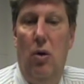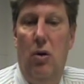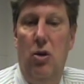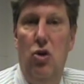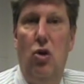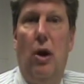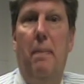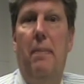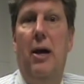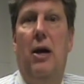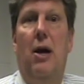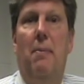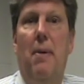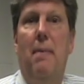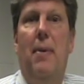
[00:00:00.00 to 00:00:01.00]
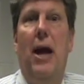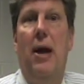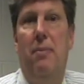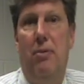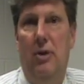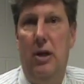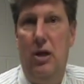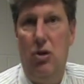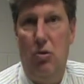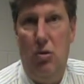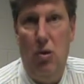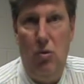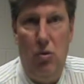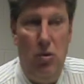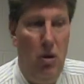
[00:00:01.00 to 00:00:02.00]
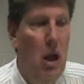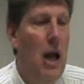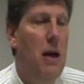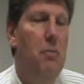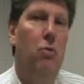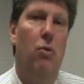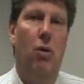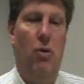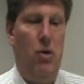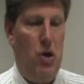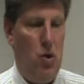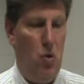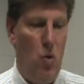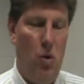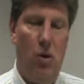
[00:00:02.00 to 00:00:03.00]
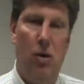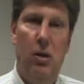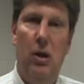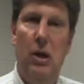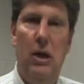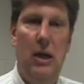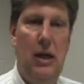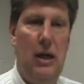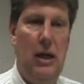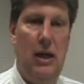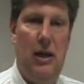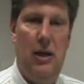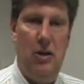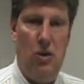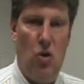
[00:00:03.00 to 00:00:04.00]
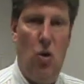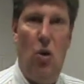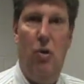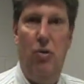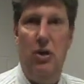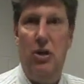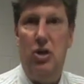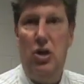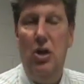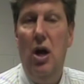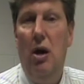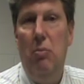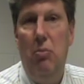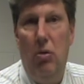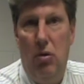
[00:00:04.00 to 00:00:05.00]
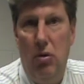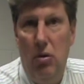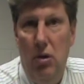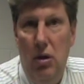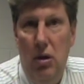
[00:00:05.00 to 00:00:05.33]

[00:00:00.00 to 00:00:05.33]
you can pick up a pamphlet at your local library, or call this number,